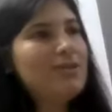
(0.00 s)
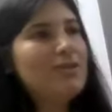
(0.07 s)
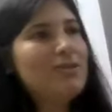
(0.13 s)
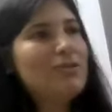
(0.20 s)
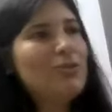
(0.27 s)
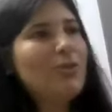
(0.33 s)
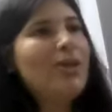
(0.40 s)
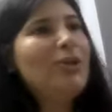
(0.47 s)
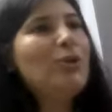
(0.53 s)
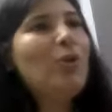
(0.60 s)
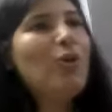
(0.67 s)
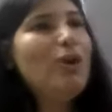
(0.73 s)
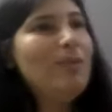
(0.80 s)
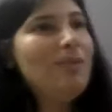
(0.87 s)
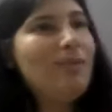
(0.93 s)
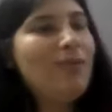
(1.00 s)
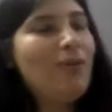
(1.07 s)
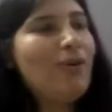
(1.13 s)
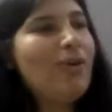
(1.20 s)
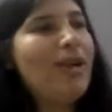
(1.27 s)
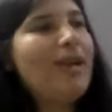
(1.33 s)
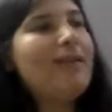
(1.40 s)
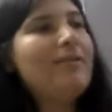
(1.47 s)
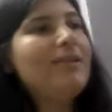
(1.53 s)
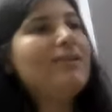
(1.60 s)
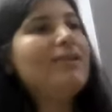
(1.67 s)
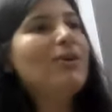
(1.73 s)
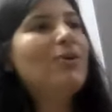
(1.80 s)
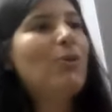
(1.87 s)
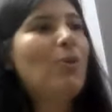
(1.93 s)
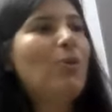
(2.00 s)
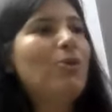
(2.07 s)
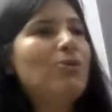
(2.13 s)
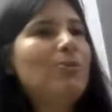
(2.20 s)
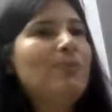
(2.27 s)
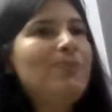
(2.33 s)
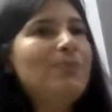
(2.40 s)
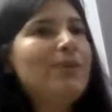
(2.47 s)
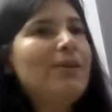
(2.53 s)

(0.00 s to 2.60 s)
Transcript: So he told me before entering the courtroom,